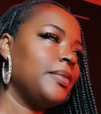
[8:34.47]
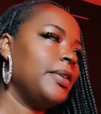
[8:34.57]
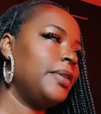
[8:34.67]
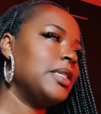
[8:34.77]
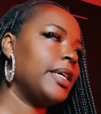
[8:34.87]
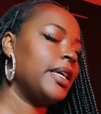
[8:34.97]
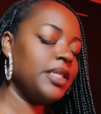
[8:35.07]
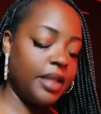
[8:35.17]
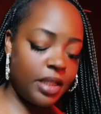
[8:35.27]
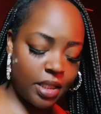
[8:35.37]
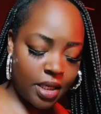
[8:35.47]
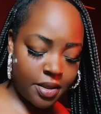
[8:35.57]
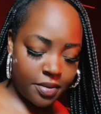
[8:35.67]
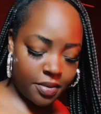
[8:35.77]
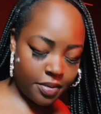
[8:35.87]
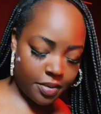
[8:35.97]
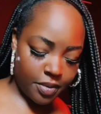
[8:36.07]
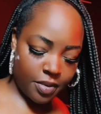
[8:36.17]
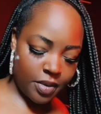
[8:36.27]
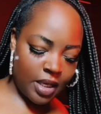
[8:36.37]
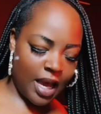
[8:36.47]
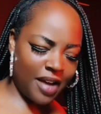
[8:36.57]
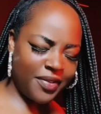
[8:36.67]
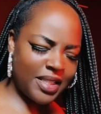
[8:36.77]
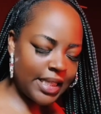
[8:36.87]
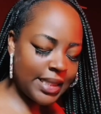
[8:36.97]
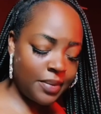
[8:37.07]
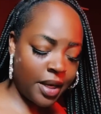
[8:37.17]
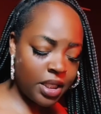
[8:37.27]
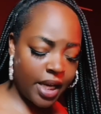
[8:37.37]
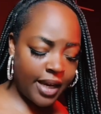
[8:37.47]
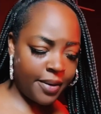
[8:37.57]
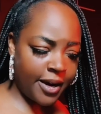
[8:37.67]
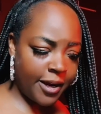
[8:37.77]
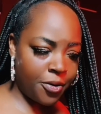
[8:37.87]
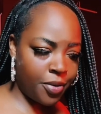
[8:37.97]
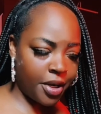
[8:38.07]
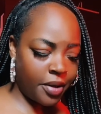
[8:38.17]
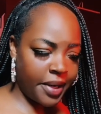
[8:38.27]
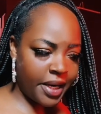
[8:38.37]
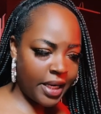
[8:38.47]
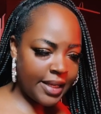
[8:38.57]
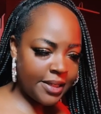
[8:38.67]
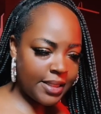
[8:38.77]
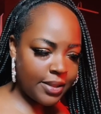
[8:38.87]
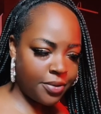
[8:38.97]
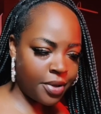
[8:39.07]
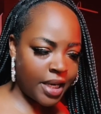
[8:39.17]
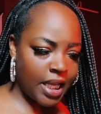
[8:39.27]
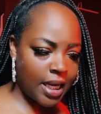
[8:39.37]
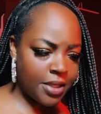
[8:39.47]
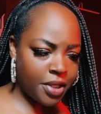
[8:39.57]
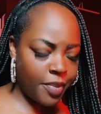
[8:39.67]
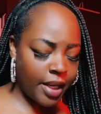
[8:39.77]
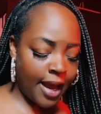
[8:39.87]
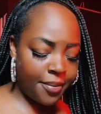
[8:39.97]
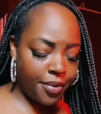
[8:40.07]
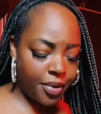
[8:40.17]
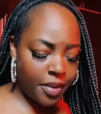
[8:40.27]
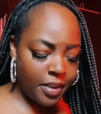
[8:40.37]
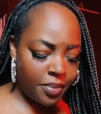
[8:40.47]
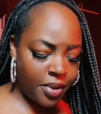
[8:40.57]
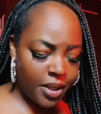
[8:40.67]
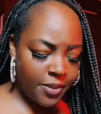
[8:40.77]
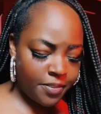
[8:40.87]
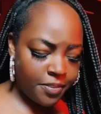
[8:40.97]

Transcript: What does Cancer need to know? I'm going to say something about January, or an Aquarius, or that also could be a Capricorn, could be important.